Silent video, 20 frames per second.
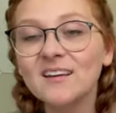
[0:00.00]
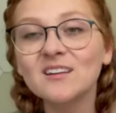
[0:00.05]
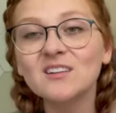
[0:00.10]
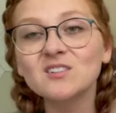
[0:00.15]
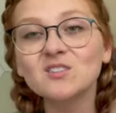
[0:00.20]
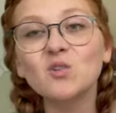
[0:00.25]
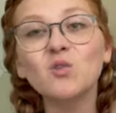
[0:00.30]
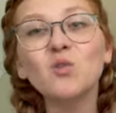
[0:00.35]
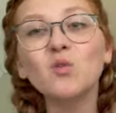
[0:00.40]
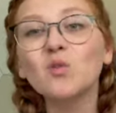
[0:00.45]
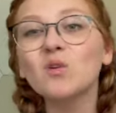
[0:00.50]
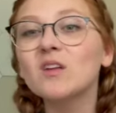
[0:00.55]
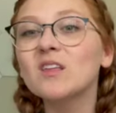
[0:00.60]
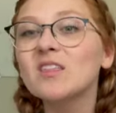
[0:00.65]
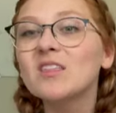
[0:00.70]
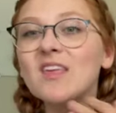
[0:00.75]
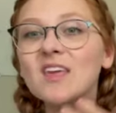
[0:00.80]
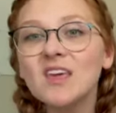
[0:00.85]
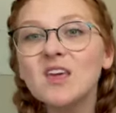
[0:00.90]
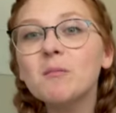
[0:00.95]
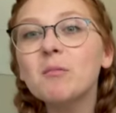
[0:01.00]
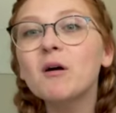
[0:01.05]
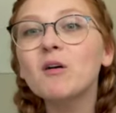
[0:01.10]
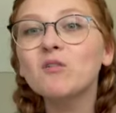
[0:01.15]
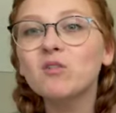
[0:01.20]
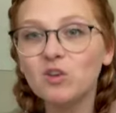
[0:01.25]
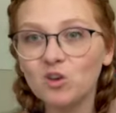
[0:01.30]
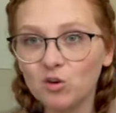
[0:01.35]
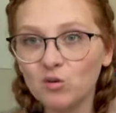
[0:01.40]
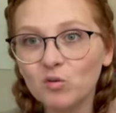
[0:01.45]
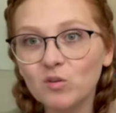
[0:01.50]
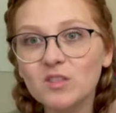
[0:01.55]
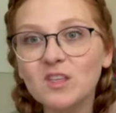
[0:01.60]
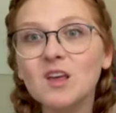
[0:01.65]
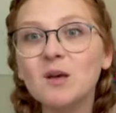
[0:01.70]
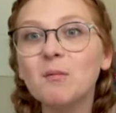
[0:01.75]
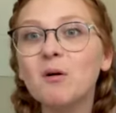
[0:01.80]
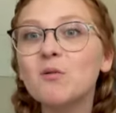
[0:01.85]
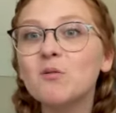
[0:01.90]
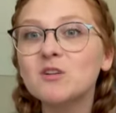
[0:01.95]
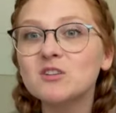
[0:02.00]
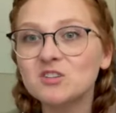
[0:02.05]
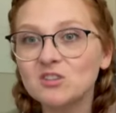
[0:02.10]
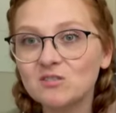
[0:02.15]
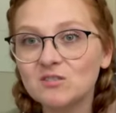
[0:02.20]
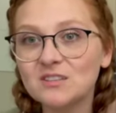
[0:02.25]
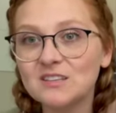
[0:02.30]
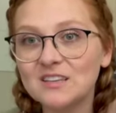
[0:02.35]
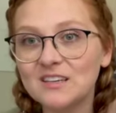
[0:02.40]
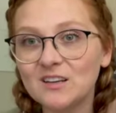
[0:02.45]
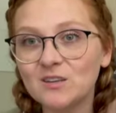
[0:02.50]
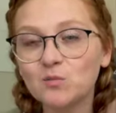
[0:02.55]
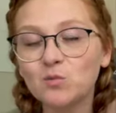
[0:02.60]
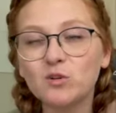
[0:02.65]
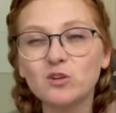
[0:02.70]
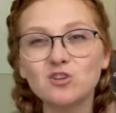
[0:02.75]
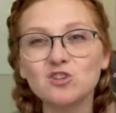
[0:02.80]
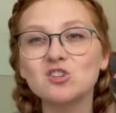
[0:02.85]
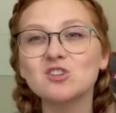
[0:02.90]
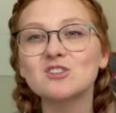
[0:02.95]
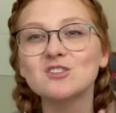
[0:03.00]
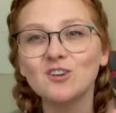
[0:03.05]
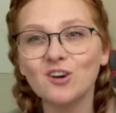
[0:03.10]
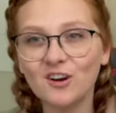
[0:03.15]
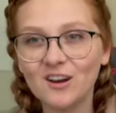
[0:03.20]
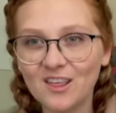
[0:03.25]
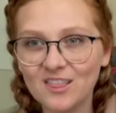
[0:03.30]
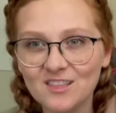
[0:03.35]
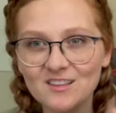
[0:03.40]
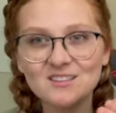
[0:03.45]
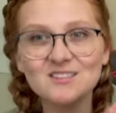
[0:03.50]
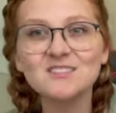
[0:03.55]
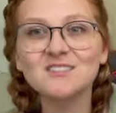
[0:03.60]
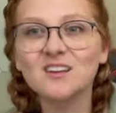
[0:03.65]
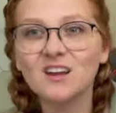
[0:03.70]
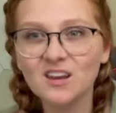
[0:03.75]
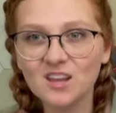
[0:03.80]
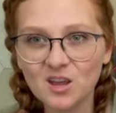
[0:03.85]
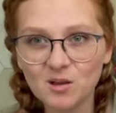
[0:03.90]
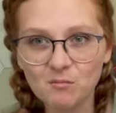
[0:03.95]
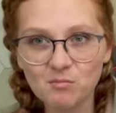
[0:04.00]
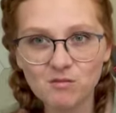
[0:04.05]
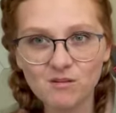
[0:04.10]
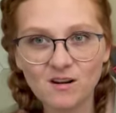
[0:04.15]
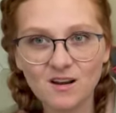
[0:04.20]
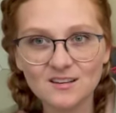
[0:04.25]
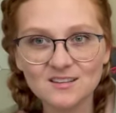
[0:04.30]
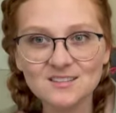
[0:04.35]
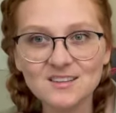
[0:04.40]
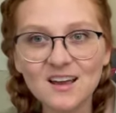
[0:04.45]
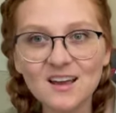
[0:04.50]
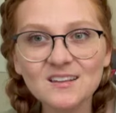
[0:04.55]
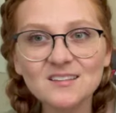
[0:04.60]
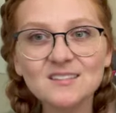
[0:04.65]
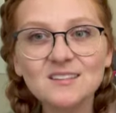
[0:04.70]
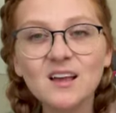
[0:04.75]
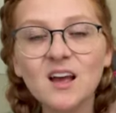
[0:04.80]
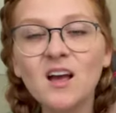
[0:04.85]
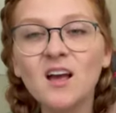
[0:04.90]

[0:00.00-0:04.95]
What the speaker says: So think about you, think about what you need when you're starting the studying process.